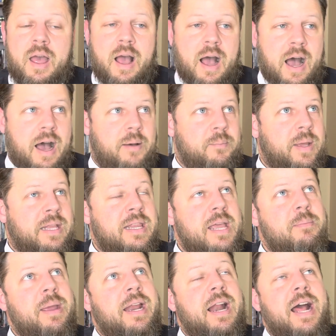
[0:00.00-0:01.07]
Um, and they
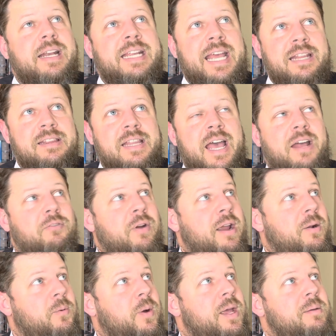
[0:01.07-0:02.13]
may not get that
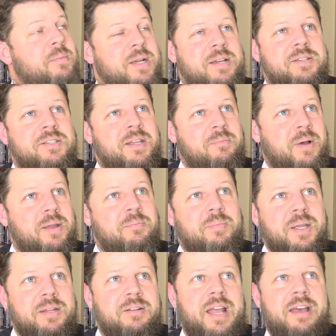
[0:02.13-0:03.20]
right away because they might
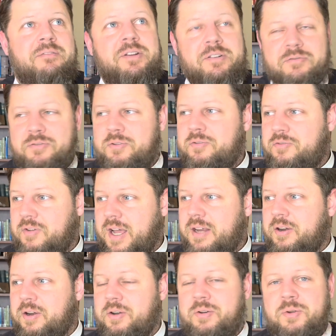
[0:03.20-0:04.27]
be having a food
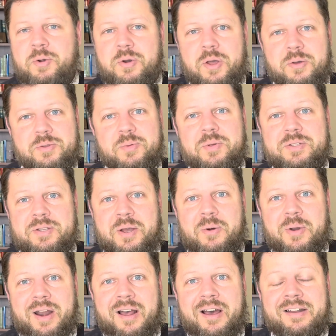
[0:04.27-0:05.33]
fight or who knows what's
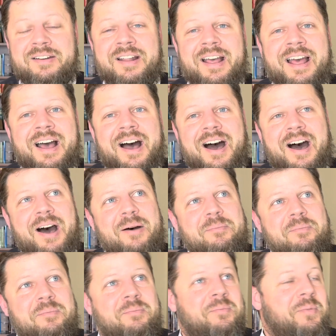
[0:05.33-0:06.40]
going on.
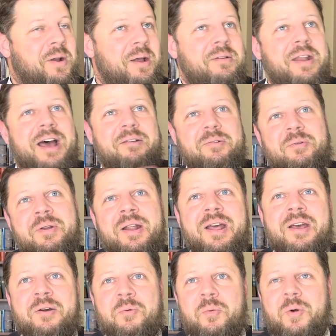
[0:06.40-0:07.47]
Um, I'm not
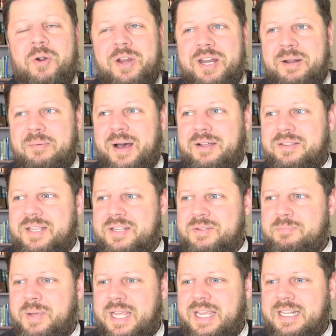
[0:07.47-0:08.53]
worried about this
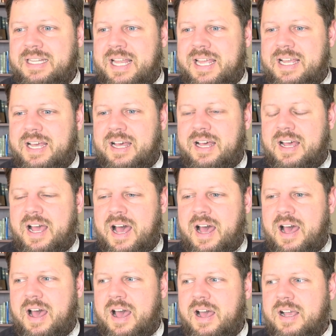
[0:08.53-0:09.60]
being like a, a,
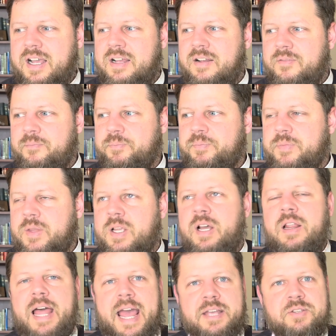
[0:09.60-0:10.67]
a
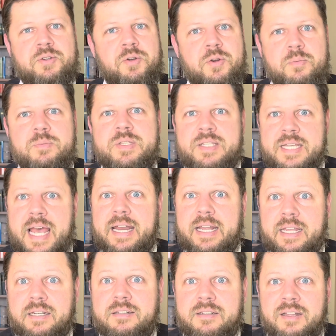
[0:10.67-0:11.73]
classroom
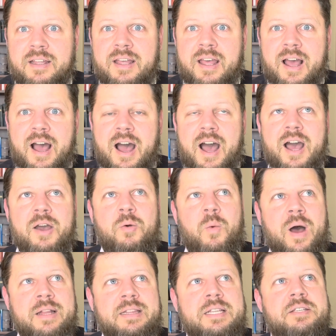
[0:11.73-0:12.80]
setting. Uh, I
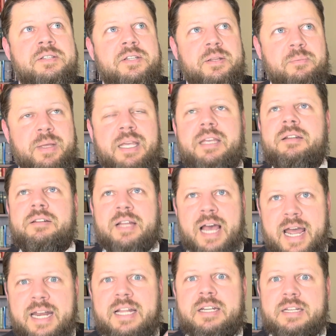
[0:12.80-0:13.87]
want this to be
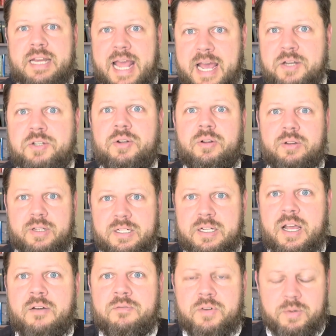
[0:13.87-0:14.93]
kind of natural and
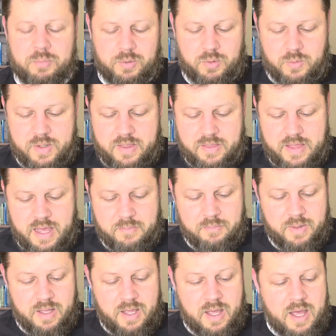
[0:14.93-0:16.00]
comfortable with
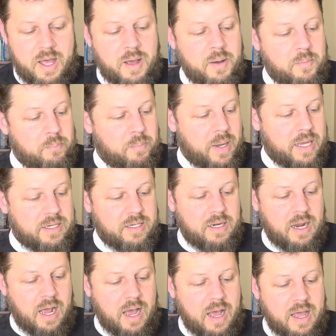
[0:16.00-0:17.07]
them. Uh, but
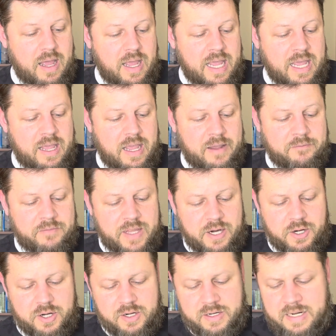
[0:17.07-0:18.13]
uh, if
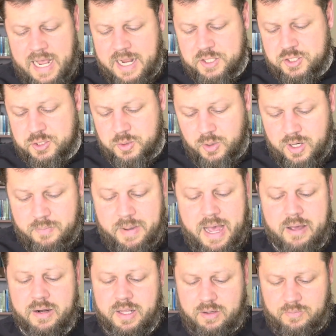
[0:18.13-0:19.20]
they're not sure
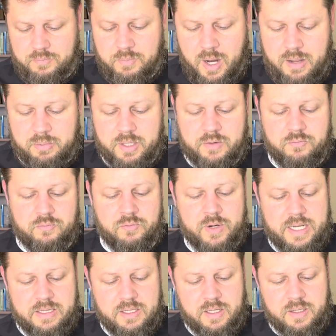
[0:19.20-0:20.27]
about it, I'll probably
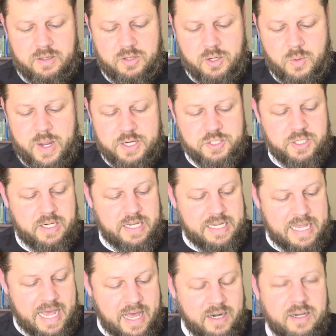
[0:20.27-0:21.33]
read the, the question
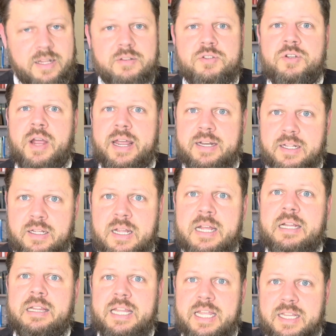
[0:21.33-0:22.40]
again and try to
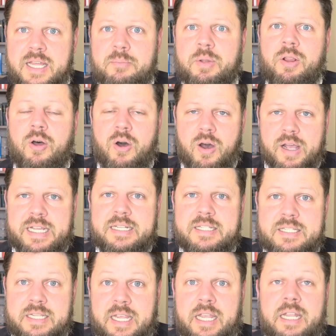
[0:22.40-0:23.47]
lead them along and
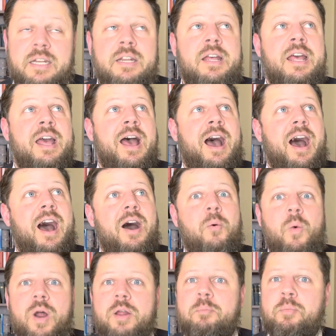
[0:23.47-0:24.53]
seeing uh,
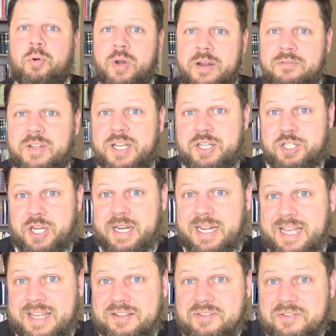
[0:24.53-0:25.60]
what a privilege it
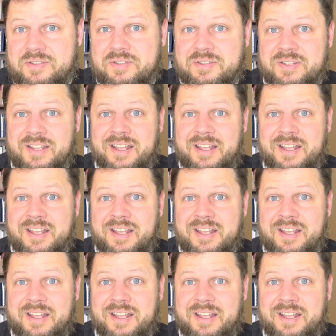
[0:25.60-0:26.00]
is